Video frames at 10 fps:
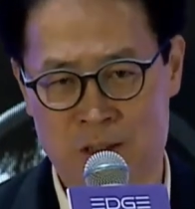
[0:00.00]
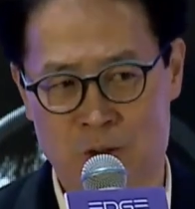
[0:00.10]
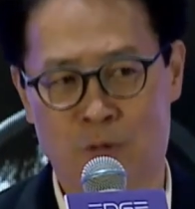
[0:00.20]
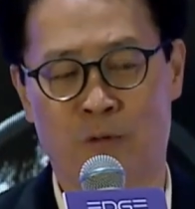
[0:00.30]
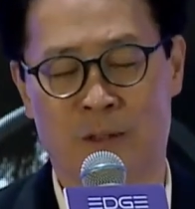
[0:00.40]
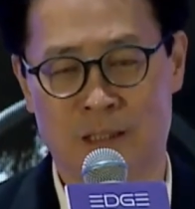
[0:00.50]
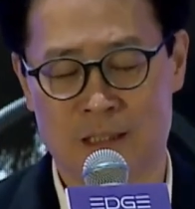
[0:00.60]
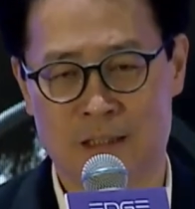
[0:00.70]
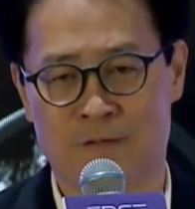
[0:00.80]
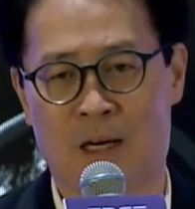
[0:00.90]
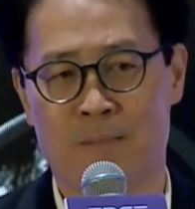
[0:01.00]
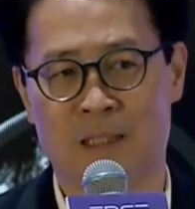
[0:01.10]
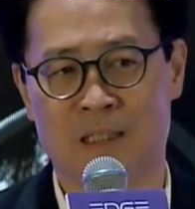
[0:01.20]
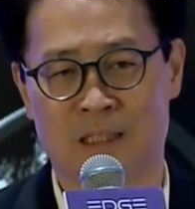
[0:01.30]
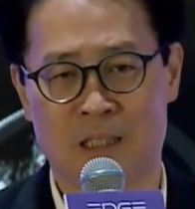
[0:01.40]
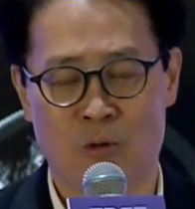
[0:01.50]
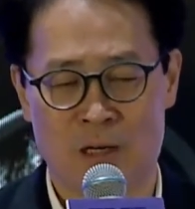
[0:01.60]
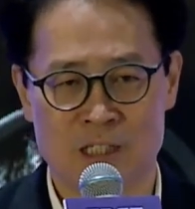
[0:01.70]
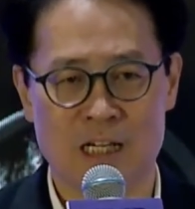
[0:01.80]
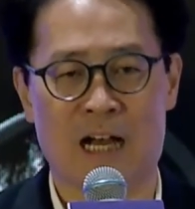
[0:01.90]
has a
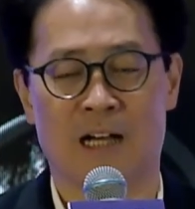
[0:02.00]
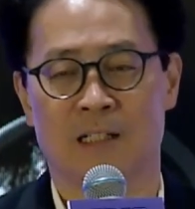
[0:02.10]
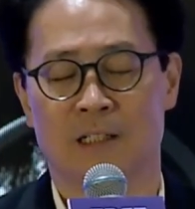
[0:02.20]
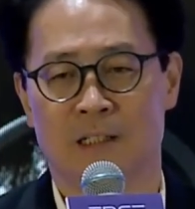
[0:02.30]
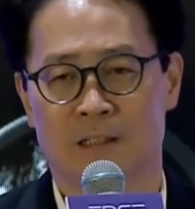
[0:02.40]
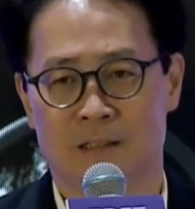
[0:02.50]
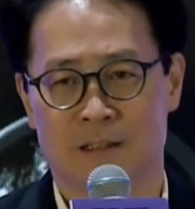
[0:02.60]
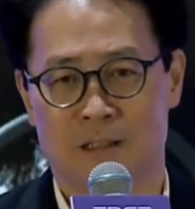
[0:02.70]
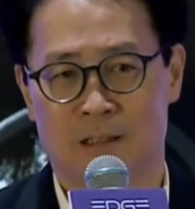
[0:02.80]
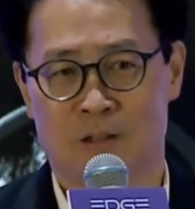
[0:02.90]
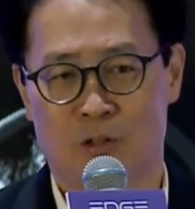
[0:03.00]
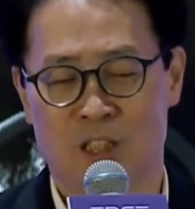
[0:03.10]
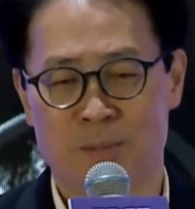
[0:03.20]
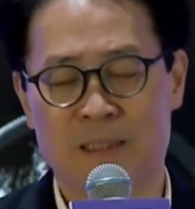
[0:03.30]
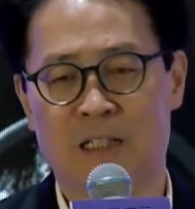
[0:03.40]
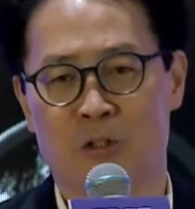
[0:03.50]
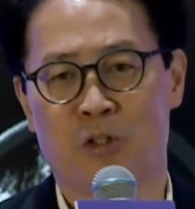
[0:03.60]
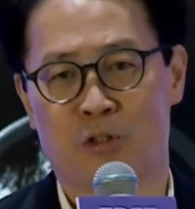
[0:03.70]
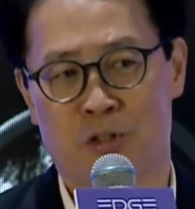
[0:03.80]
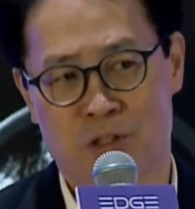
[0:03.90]
legal security token
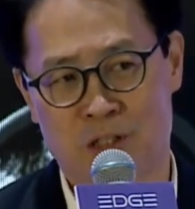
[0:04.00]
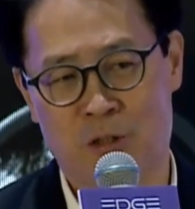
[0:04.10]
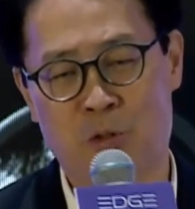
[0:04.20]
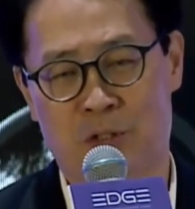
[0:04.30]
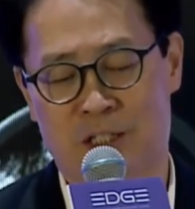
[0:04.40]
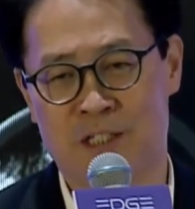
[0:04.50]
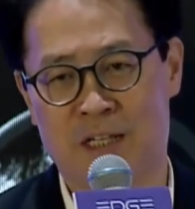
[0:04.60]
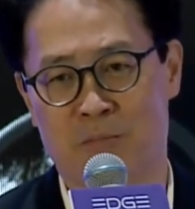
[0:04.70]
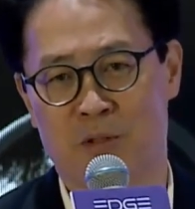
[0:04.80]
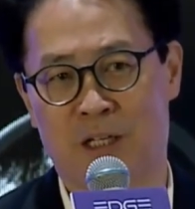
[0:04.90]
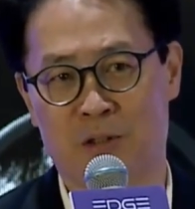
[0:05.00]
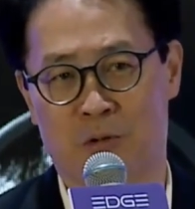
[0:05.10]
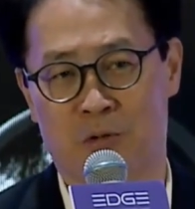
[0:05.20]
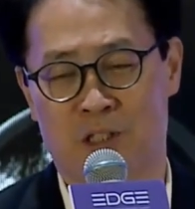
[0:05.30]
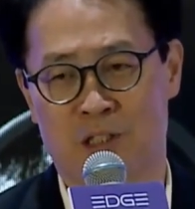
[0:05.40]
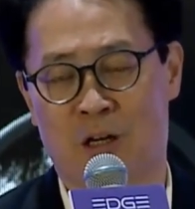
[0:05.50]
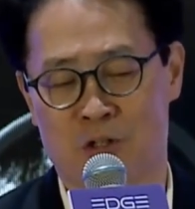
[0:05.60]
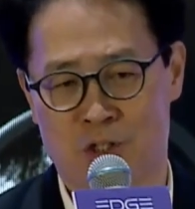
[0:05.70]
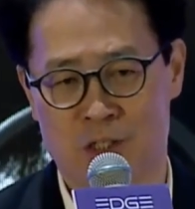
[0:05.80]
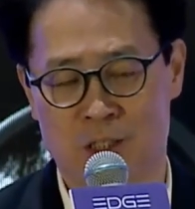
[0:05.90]
offering framework, and
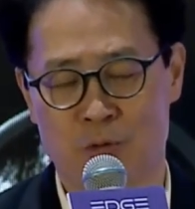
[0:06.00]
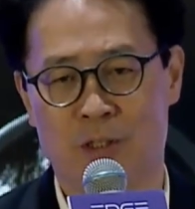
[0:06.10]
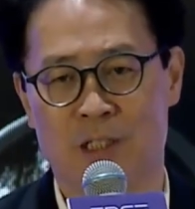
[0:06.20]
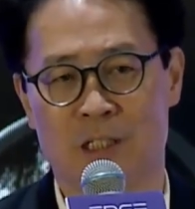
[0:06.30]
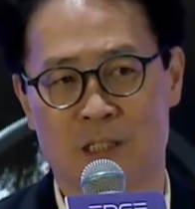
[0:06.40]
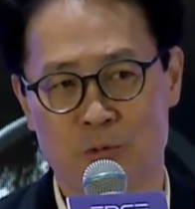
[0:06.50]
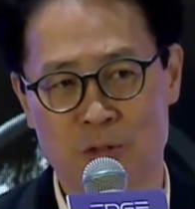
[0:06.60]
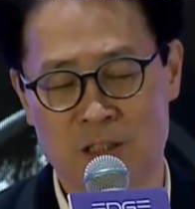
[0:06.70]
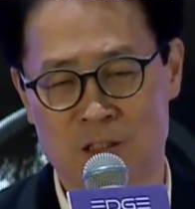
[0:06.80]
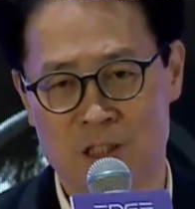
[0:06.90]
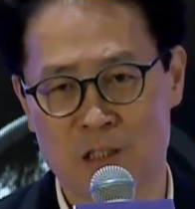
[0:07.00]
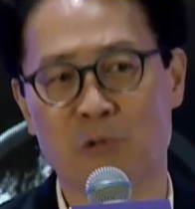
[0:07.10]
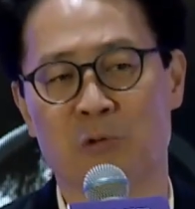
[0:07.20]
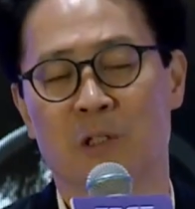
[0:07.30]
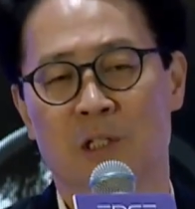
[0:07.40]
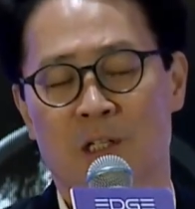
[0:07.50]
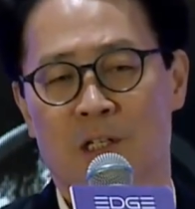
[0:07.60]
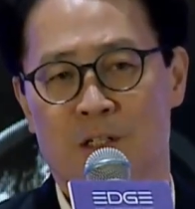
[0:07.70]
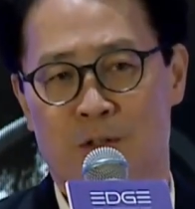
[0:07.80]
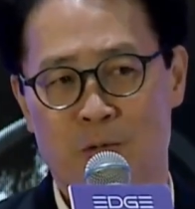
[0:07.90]
the basic requirements
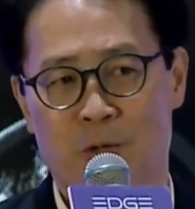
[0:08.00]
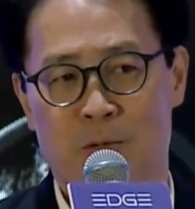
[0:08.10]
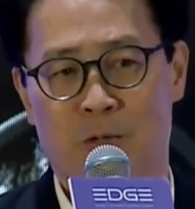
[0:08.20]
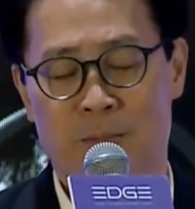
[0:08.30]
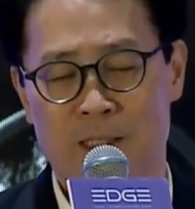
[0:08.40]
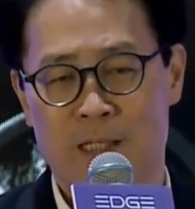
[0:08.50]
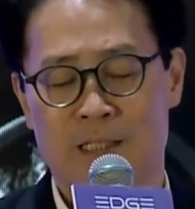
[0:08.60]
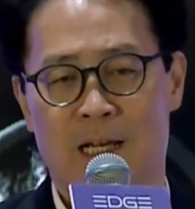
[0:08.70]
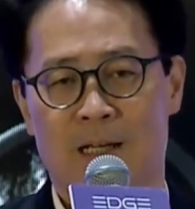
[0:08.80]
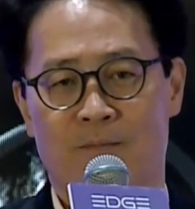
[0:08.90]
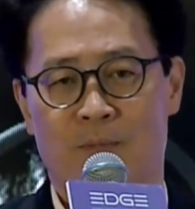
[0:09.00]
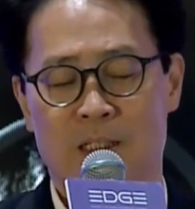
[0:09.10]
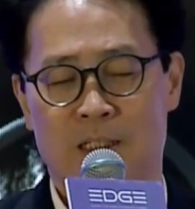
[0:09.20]
is requiring